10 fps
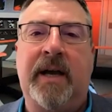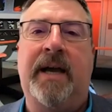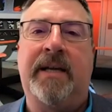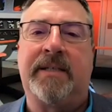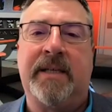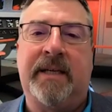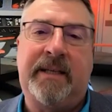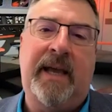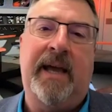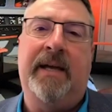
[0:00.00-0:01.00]
as it
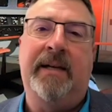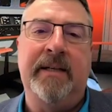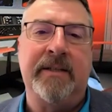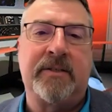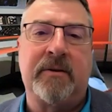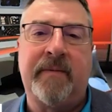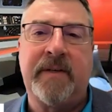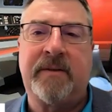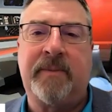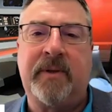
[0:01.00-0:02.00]
can in its
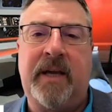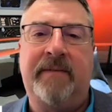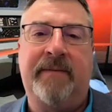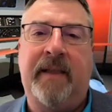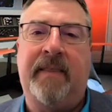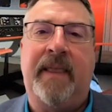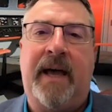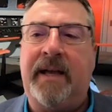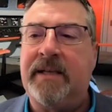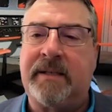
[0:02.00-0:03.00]
serviceable life. And
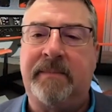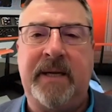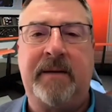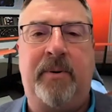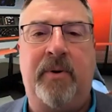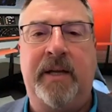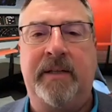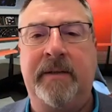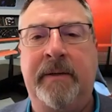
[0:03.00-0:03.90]
that is the big point.